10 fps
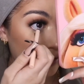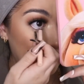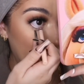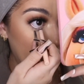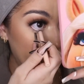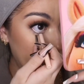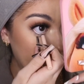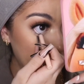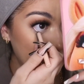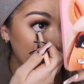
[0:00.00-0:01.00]
and
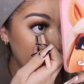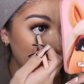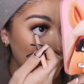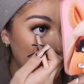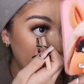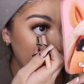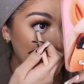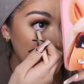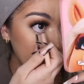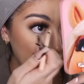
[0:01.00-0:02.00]
pigmented. But yeah, I
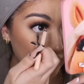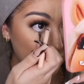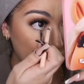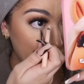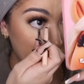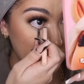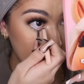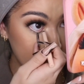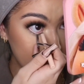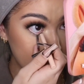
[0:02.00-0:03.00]
think it's like $3
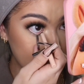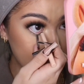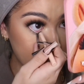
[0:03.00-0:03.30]
also.